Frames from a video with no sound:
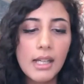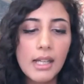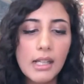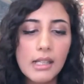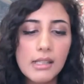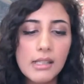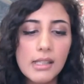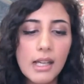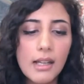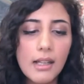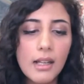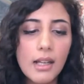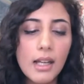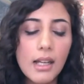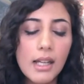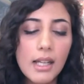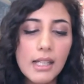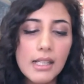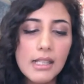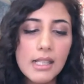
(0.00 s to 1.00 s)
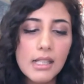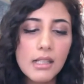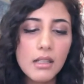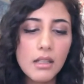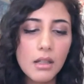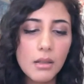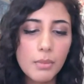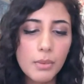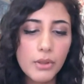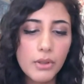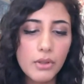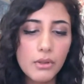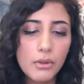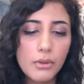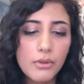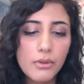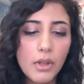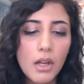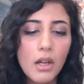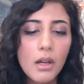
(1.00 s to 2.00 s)
He said he didn't
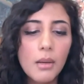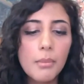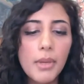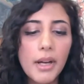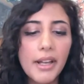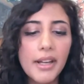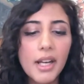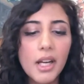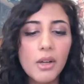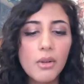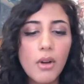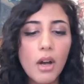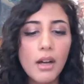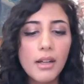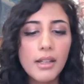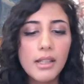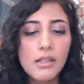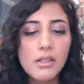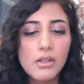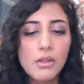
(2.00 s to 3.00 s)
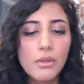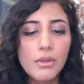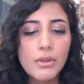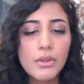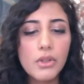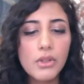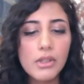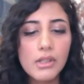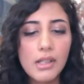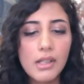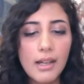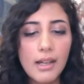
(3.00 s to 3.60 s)
approve, but Iraqi soldiers